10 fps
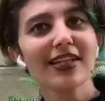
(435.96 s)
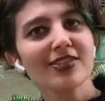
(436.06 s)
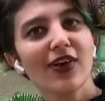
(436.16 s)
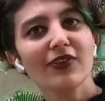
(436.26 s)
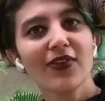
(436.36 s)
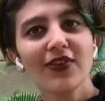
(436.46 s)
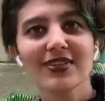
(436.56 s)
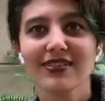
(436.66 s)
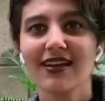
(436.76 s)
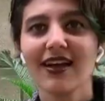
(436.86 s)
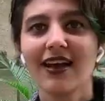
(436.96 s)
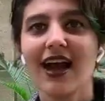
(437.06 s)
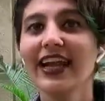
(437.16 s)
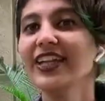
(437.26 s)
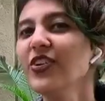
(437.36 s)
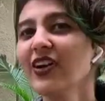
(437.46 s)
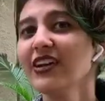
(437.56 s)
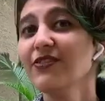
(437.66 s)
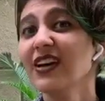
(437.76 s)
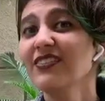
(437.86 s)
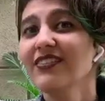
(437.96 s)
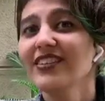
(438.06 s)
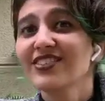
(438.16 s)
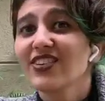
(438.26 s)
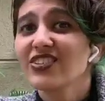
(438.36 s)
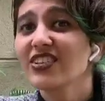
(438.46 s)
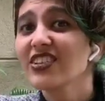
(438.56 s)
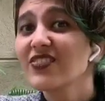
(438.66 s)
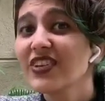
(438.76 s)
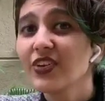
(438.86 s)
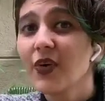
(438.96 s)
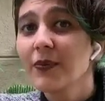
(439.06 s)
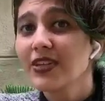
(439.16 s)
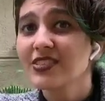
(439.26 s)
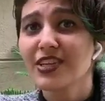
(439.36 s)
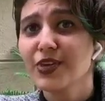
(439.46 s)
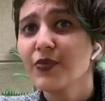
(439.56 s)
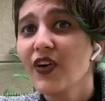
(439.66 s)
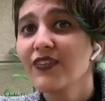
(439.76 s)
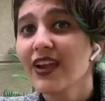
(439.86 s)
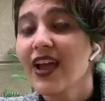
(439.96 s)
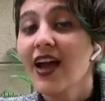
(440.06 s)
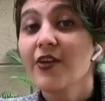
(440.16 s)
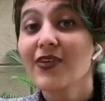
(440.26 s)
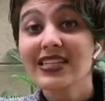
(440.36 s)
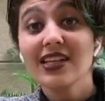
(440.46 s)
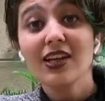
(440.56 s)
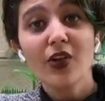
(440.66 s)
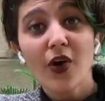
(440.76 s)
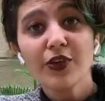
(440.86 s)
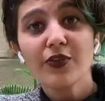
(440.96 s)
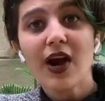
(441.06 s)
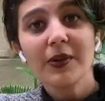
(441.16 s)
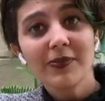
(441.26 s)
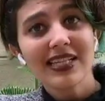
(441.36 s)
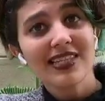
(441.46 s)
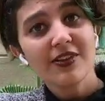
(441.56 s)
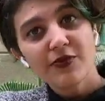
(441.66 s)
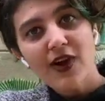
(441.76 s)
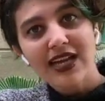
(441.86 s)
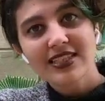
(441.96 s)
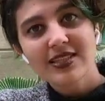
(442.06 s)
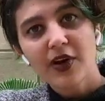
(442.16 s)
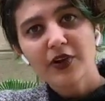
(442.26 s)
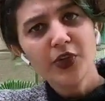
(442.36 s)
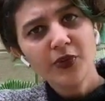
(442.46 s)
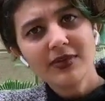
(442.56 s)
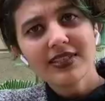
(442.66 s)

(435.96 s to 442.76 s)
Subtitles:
That's all, folks. I did not have fun researching this video because it involved facing a lot of unpleasant facts about